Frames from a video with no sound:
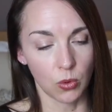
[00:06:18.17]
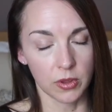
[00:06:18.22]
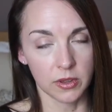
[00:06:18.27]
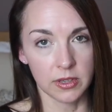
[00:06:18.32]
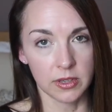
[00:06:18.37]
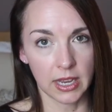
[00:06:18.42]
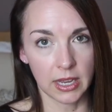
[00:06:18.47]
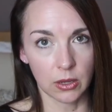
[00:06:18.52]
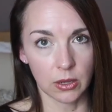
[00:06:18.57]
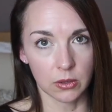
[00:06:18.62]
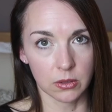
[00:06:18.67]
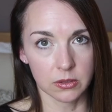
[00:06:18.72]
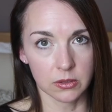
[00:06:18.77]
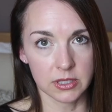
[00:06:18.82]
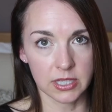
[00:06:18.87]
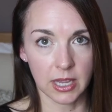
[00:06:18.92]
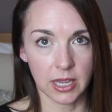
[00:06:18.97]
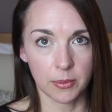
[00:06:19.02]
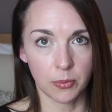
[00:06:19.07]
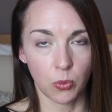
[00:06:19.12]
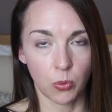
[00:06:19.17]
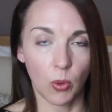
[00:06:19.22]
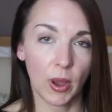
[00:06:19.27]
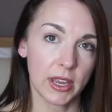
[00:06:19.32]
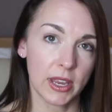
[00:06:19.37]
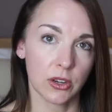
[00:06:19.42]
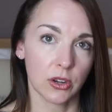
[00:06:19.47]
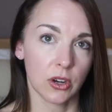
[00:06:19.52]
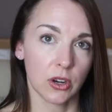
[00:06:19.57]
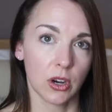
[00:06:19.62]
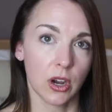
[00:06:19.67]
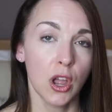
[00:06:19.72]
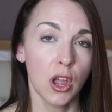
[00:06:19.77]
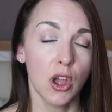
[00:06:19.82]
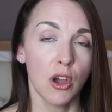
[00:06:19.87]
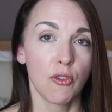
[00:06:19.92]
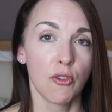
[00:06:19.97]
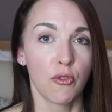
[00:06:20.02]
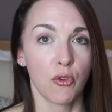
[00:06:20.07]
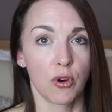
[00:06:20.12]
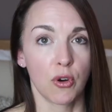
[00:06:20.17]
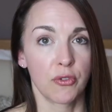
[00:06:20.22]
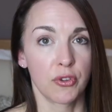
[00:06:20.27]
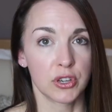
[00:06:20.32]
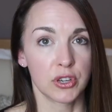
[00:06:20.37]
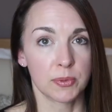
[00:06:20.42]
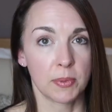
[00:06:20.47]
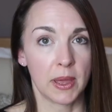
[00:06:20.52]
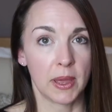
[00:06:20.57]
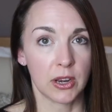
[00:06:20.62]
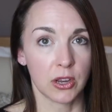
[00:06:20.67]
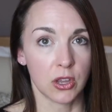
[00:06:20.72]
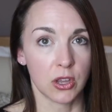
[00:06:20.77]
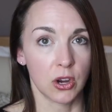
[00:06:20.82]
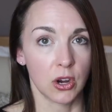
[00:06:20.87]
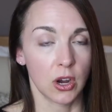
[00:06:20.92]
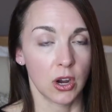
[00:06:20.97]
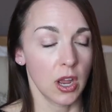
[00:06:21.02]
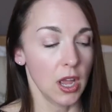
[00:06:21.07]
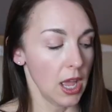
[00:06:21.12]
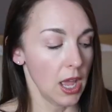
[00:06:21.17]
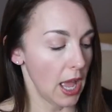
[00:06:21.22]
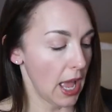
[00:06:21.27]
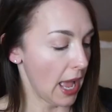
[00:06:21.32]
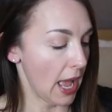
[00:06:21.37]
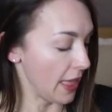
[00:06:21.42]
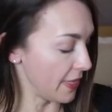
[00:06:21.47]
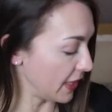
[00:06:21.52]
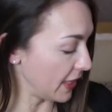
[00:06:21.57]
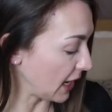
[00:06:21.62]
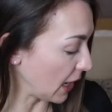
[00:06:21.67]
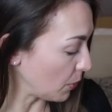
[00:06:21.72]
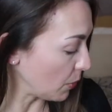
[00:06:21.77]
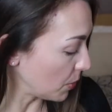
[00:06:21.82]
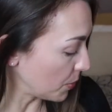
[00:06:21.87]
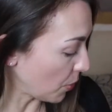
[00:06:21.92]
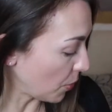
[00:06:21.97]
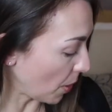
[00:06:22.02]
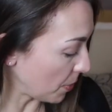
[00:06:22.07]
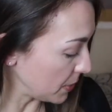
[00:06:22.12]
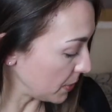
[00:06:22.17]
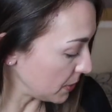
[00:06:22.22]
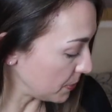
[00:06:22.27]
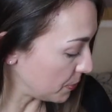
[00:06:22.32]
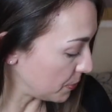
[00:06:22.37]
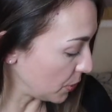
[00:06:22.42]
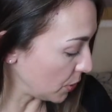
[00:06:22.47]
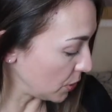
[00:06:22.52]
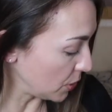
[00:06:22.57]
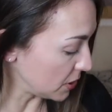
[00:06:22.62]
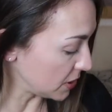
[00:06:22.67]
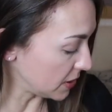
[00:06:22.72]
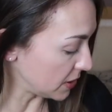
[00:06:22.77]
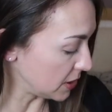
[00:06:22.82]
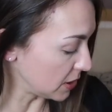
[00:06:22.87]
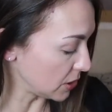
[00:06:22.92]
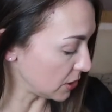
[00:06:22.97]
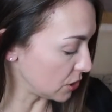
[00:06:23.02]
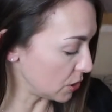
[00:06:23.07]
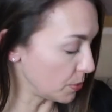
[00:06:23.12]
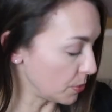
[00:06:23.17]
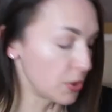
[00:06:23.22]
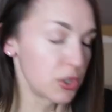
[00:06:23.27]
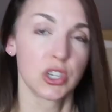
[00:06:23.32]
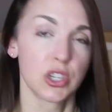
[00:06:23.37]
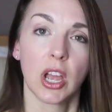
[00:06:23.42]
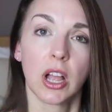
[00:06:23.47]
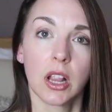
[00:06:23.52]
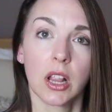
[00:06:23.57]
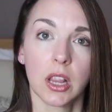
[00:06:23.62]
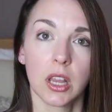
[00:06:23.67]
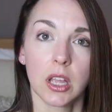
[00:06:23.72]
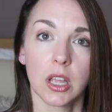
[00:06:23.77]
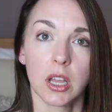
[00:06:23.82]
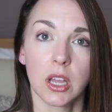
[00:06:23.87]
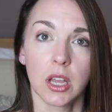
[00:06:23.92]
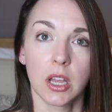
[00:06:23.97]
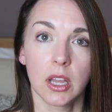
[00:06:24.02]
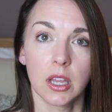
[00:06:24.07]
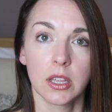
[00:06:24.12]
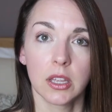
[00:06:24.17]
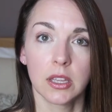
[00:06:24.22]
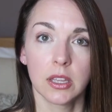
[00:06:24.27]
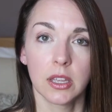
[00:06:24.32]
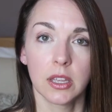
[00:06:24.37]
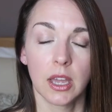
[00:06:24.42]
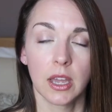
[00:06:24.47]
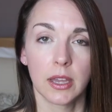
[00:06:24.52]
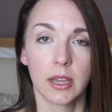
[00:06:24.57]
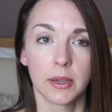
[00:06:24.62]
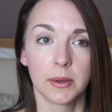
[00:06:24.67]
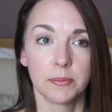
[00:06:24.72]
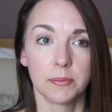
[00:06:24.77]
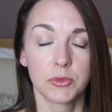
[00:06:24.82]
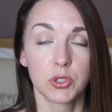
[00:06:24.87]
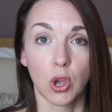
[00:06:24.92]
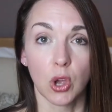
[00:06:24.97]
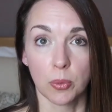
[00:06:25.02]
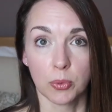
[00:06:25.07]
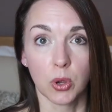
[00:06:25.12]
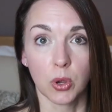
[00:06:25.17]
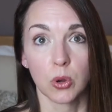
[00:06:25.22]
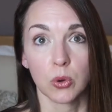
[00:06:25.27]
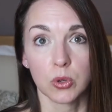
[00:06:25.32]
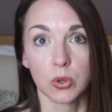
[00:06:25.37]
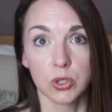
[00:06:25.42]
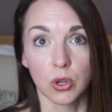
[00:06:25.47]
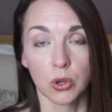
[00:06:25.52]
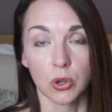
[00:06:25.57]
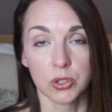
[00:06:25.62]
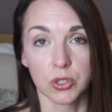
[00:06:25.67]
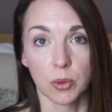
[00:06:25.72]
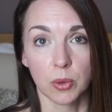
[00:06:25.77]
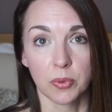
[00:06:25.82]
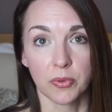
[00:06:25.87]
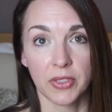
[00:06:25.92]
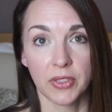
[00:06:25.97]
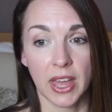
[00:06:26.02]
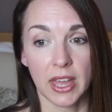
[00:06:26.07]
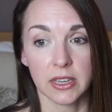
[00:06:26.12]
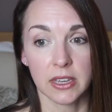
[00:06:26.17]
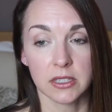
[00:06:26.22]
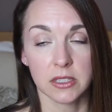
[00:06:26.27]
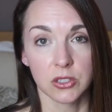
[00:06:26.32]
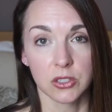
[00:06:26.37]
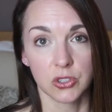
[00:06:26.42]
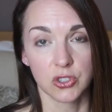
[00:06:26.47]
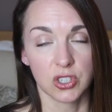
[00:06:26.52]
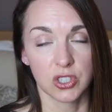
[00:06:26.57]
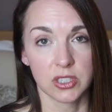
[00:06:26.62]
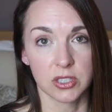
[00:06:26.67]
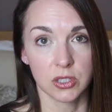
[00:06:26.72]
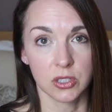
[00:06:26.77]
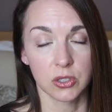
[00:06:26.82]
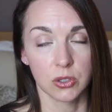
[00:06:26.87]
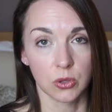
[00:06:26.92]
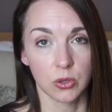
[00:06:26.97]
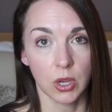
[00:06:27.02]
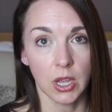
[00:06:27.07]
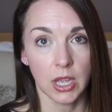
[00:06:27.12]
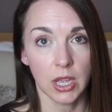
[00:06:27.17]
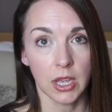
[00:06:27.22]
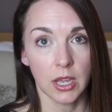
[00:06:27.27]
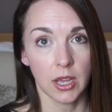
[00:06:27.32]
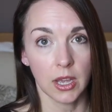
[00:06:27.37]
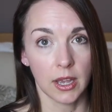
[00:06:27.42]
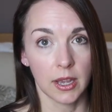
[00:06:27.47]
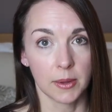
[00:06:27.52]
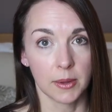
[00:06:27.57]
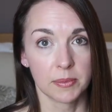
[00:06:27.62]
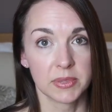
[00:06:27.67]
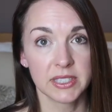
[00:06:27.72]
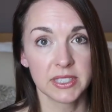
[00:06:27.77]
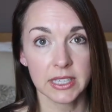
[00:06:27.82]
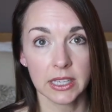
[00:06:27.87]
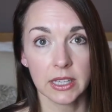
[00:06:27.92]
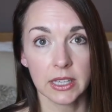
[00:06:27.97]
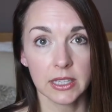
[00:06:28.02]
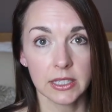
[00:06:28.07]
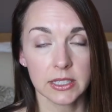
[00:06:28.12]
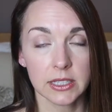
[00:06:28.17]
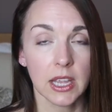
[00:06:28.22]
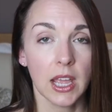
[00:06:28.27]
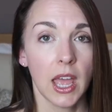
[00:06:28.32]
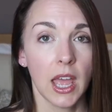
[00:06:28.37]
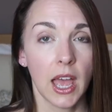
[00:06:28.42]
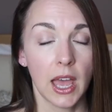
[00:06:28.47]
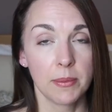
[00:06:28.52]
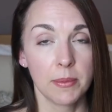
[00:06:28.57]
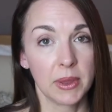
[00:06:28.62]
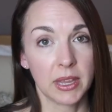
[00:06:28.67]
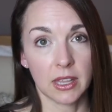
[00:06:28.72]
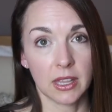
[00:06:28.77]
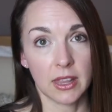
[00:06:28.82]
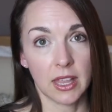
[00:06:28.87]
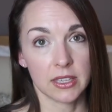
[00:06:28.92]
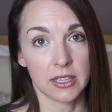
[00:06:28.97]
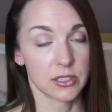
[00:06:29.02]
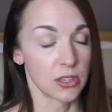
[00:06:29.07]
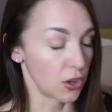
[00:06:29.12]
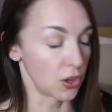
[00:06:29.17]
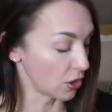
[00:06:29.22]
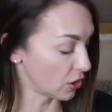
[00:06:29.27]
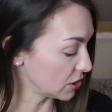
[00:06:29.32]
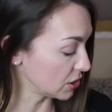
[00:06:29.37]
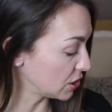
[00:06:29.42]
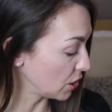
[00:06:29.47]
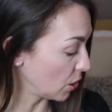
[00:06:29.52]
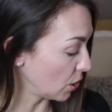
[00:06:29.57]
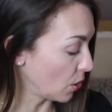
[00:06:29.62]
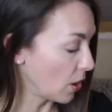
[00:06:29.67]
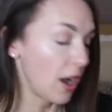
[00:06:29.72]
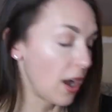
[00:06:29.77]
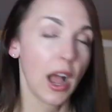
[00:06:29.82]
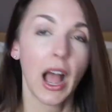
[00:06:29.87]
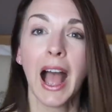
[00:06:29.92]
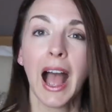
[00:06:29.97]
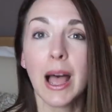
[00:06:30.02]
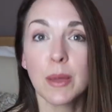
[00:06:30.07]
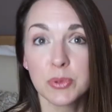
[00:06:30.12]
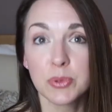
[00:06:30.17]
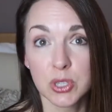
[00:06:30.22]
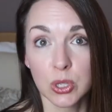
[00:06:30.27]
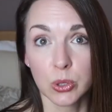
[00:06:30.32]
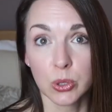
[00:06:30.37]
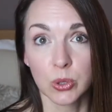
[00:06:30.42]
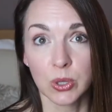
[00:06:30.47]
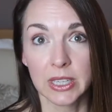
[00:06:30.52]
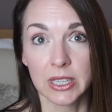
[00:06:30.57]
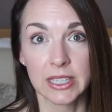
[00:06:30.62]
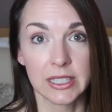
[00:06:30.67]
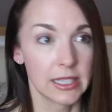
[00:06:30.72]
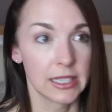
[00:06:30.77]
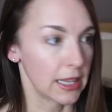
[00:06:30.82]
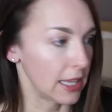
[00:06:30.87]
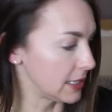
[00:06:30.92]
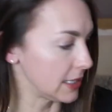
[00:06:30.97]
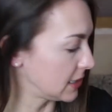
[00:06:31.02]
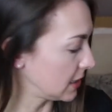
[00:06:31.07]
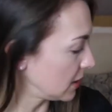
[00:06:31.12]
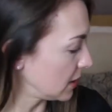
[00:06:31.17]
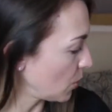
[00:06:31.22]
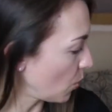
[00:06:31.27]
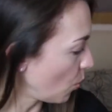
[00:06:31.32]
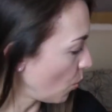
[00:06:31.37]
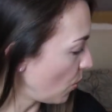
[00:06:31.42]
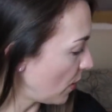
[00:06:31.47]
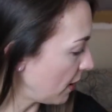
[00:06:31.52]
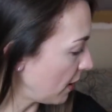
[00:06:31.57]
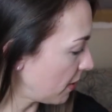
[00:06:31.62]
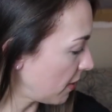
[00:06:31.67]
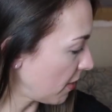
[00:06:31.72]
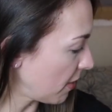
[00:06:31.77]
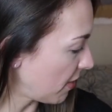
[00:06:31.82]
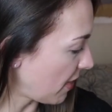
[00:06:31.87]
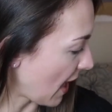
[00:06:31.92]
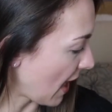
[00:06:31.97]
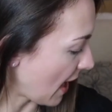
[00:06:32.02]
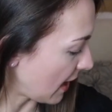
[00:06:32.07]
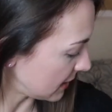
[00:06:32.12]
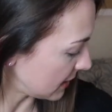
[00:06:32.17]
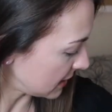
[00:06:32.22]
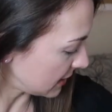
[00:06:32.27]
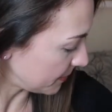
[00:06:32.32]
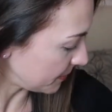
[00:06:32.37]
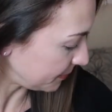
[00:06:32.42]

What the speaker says: nail tip whitener for French manicure, and then I would probably put the super gel top coat on top of that to seal it and make it last longer. So absolutely delighted with that.